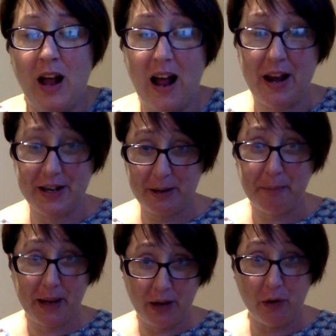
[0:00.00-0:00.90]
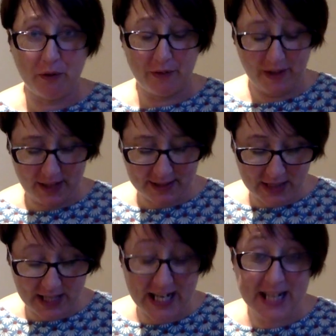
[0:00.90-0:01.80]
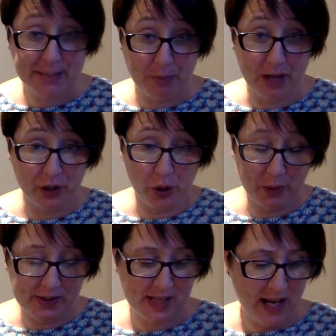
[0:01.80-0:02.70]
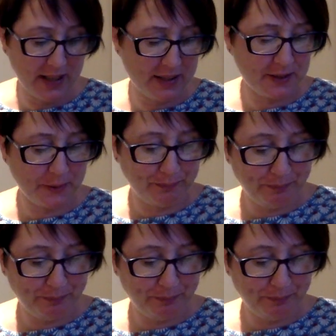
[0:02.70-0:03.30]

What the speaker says: and I did pay up for this. It is brand new with tags.